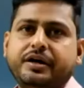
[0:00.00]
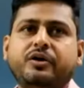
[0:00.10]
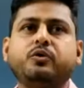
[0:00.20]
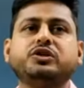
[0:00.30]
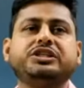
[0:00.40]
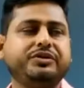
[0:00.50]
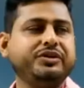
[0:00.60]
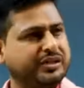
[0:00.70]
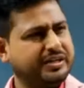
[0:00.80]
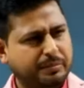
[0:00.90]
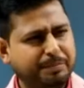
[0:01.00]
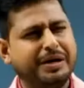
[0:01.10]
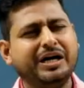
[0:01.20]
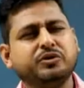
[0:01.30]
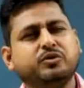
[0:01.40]
to give the
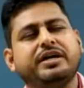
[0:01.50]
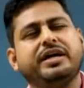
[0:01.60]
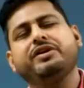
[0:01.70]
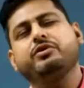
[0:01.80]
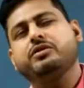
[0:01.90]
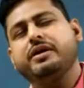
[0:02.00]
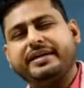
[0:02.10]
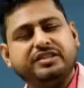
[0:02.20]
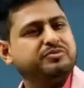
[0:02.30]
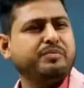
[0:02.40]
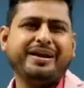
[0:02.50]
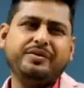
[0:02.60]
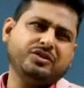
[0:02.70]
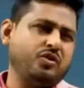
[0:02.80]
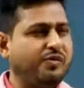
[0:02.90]
comfort so that you can access from
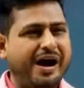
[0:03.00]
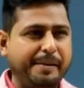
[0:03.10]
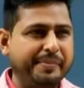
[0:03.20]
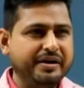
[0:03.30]
anywhere through web.